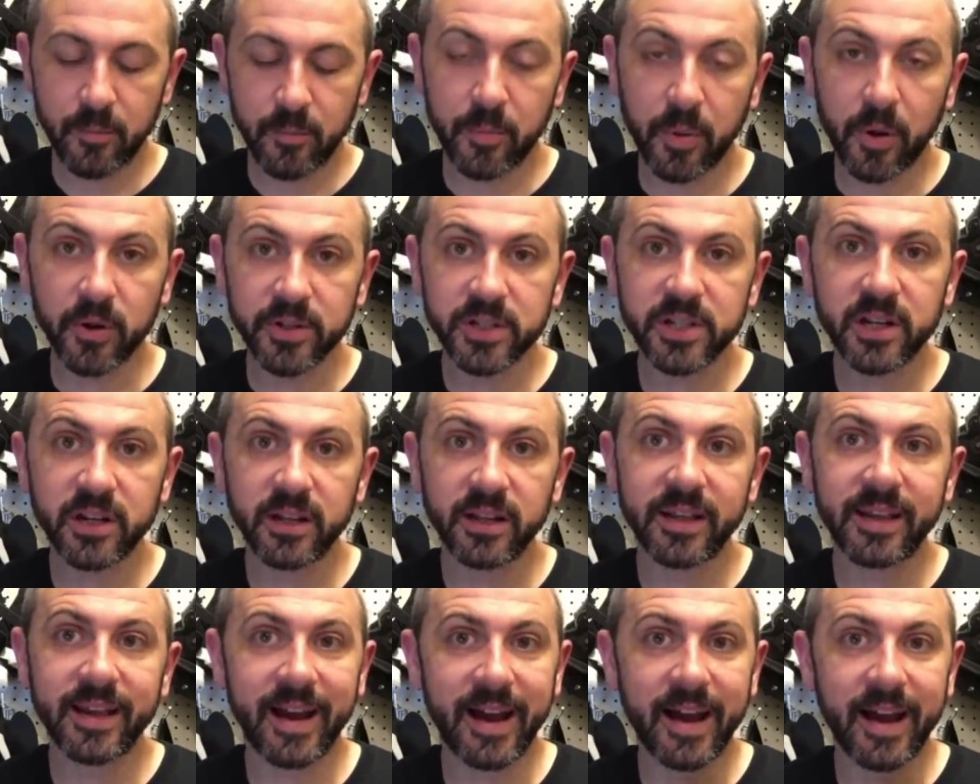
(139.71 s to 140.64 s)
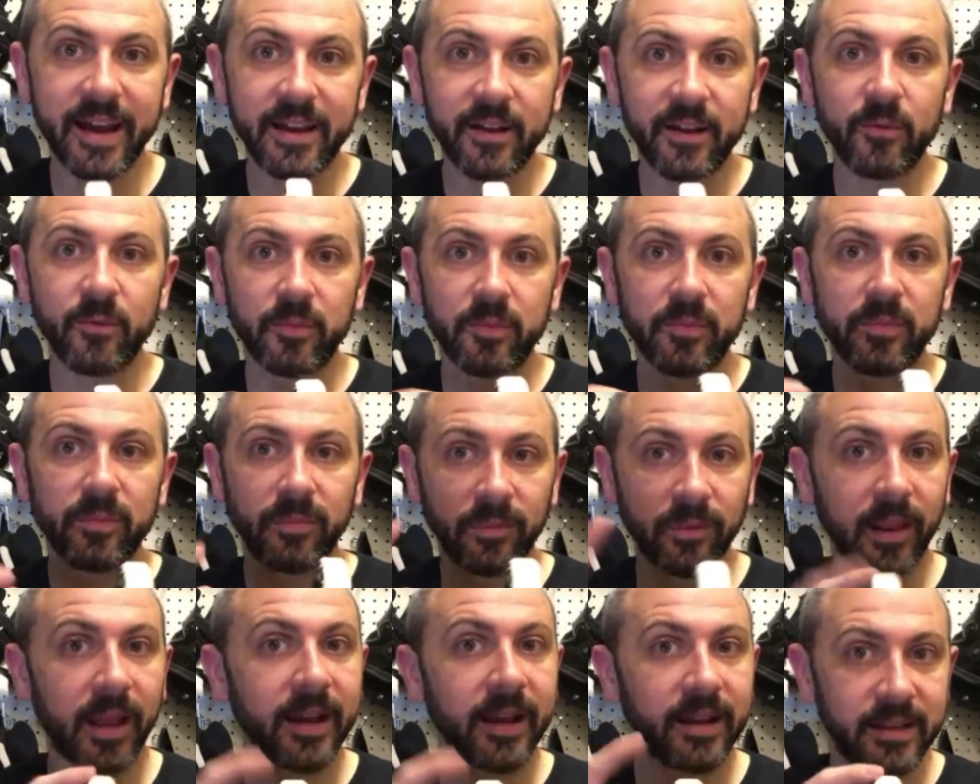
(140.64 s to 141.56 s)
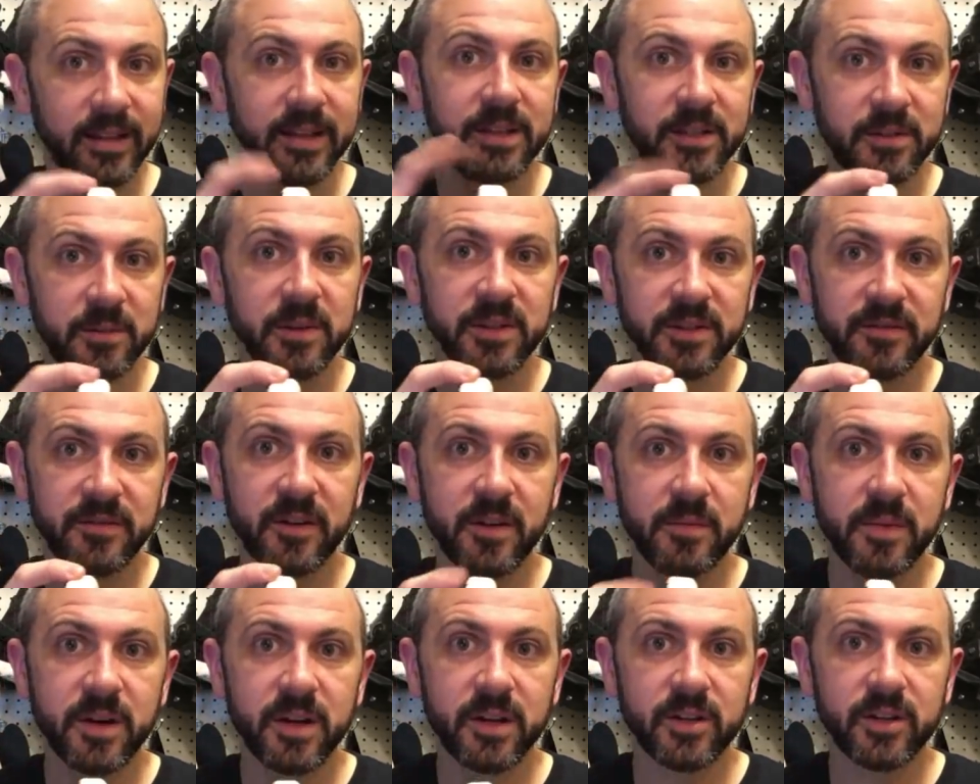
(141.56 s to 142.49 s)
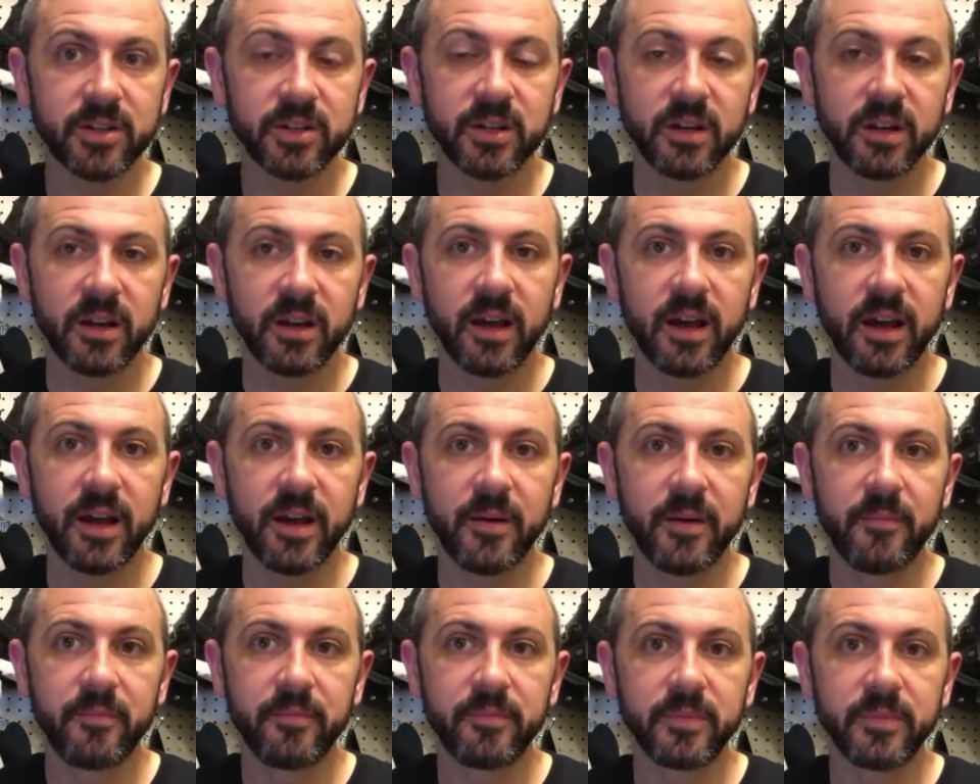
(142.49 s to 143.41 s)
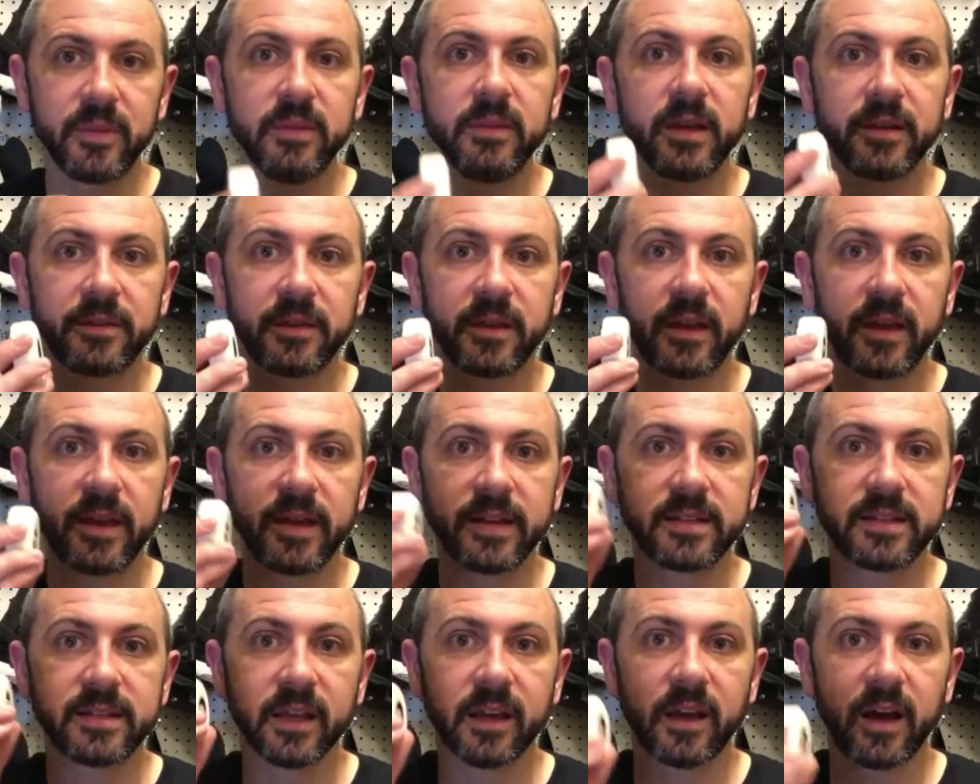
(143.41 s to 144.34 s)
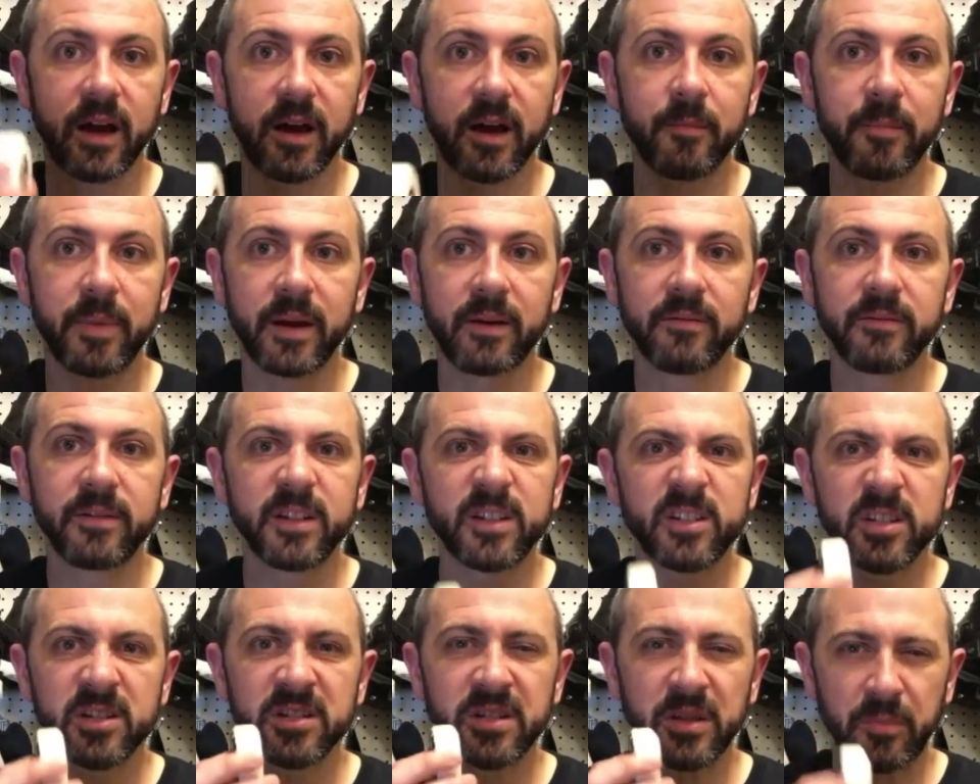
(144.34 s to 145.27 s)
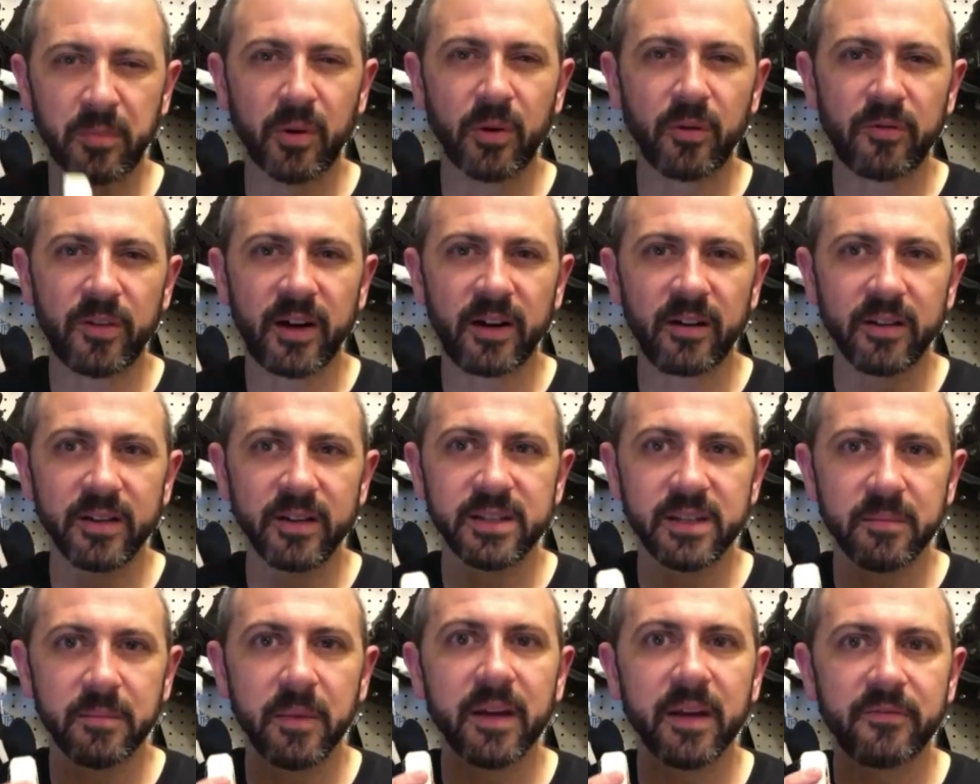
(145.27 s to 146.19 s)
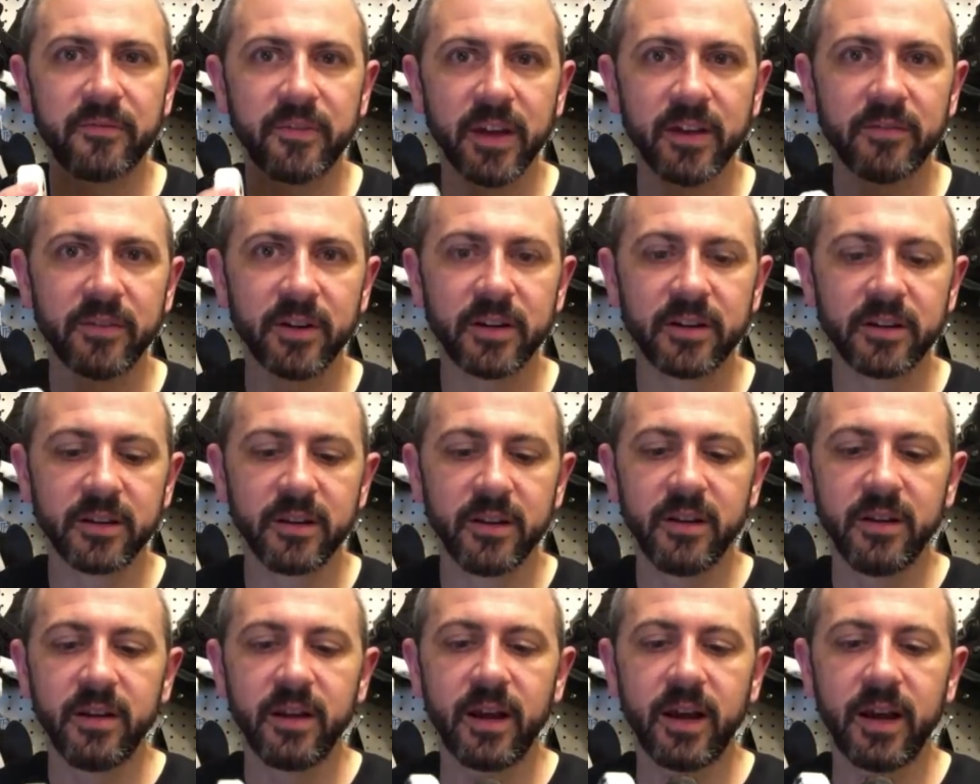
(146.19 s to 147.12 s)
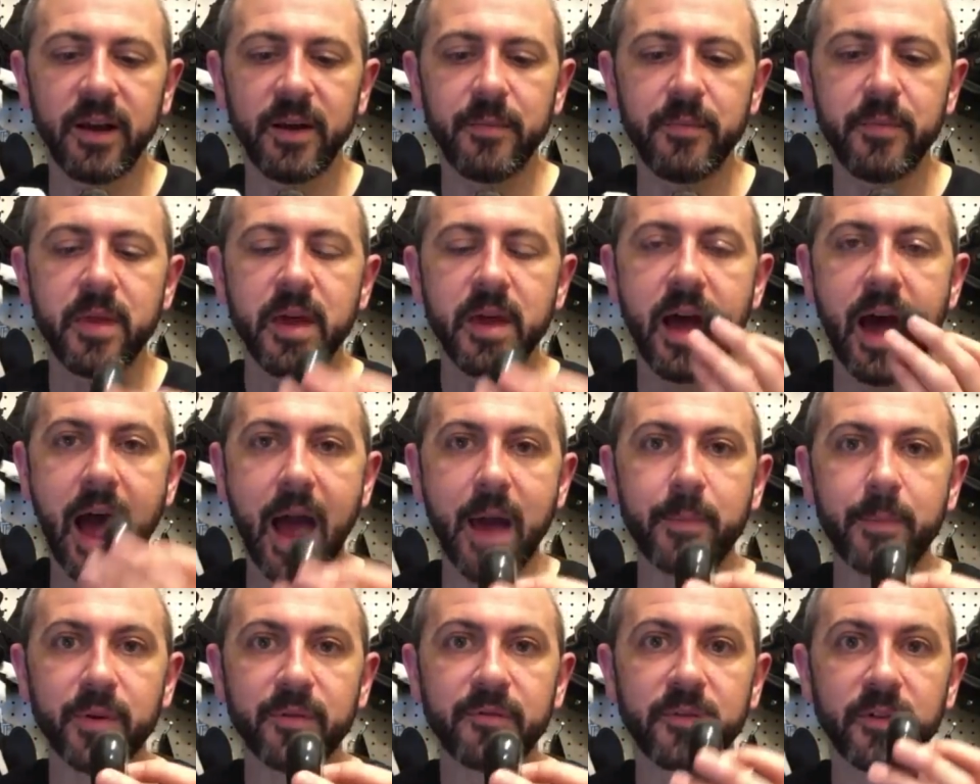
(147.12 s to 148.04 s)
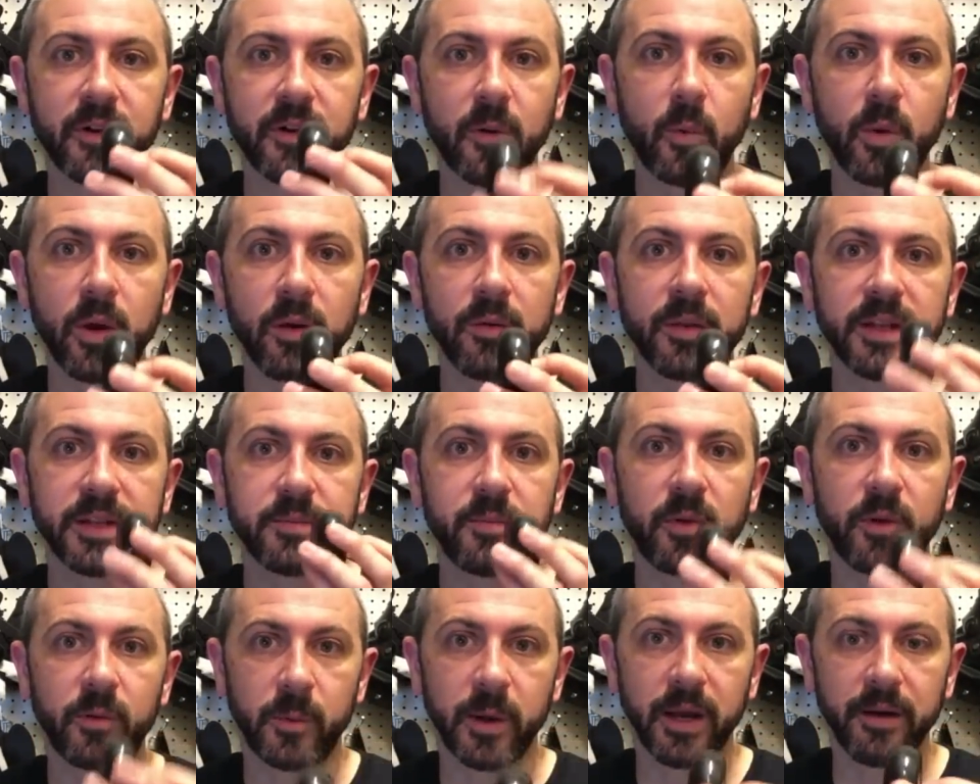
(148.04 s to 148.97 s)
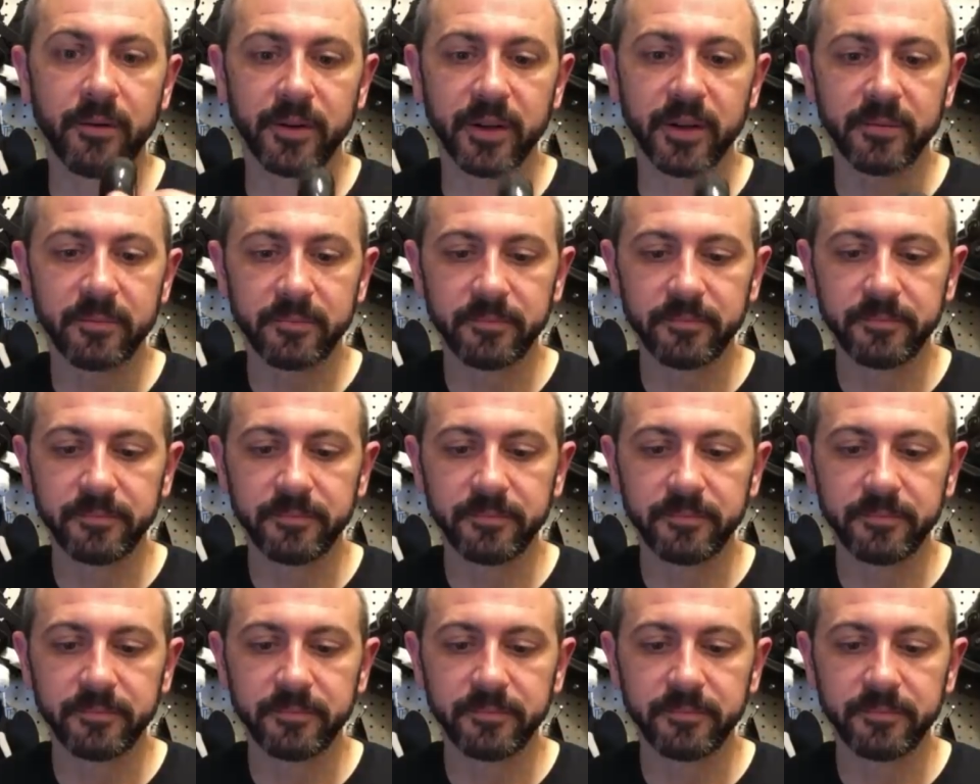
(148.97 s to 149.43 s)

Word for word: Personally, I don't like these wheels very much. Nothing against the compound, it's just the profile isn't my favorite. I prefer a wheel that's more rounded.